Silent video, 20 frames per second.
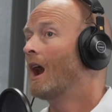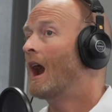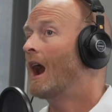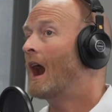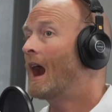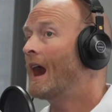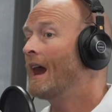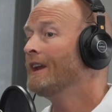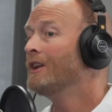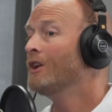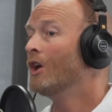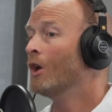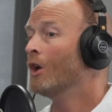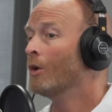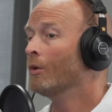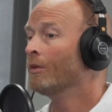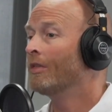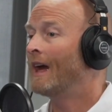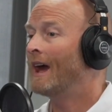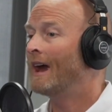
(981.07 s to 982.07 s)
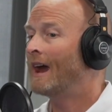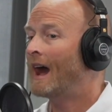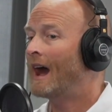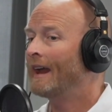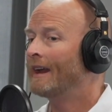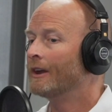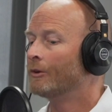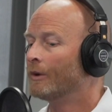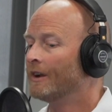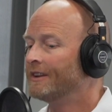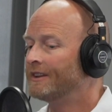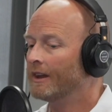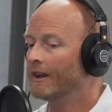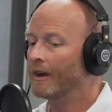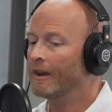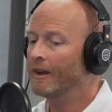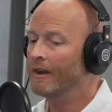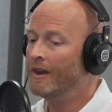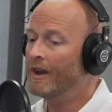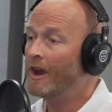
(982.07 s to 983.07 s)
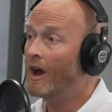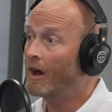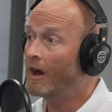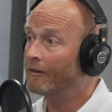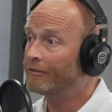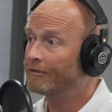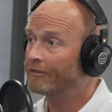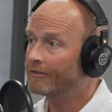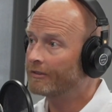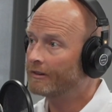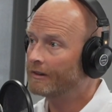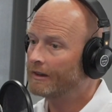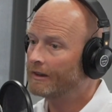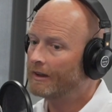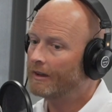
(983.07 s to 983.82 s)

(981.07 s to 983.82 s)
I know that I can rent it enough